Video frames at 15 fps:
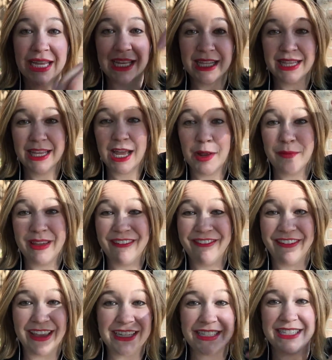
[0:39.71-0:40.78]
Click on my
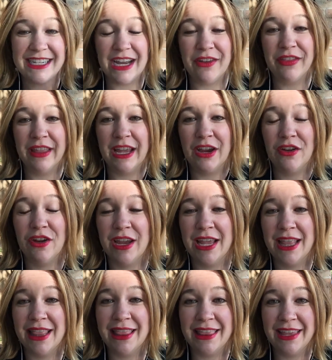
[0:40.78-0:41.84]
face down there
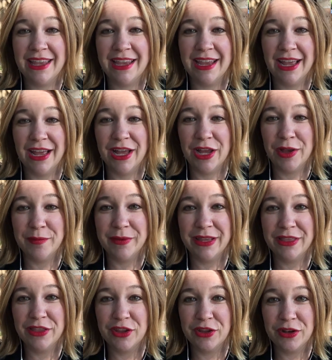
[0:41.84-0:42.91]
in
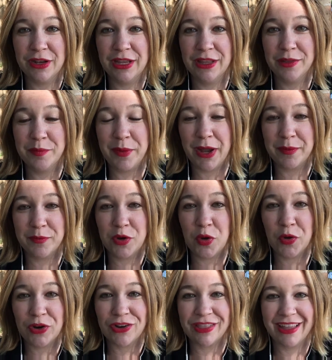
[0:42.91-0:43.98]
the bottom
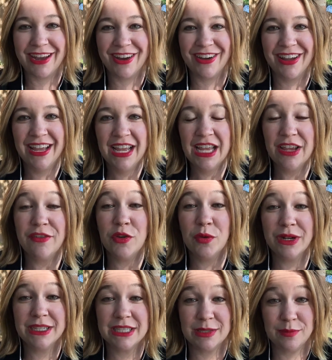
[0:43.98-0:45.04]
corner there if you
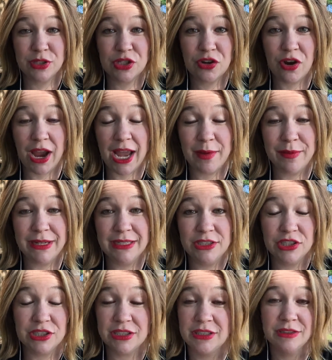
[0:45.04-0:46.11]
want to subscribe and
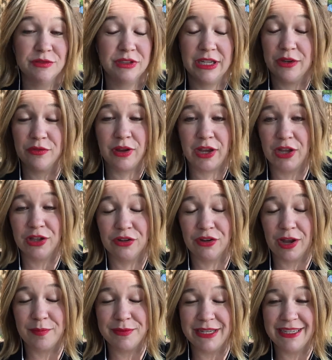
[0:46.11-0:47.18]
just get regular
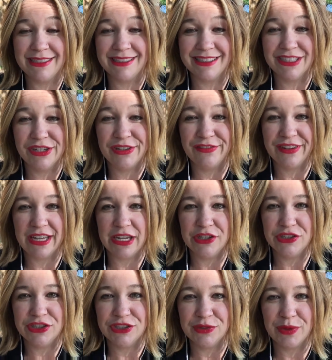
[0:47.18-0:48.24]
updates and
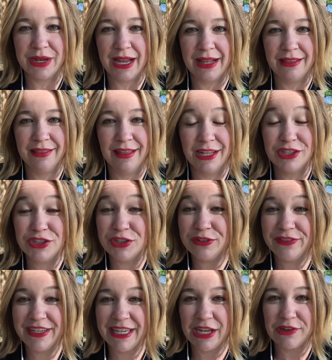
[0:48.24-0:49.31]
notifications when I launch new
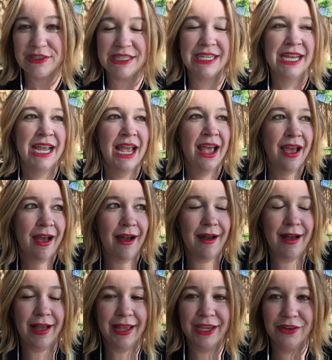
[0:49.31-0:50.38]
videos
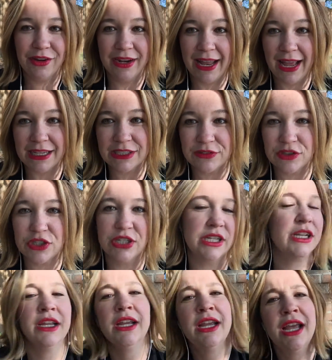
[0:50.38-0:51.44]
here on Hacks for Good.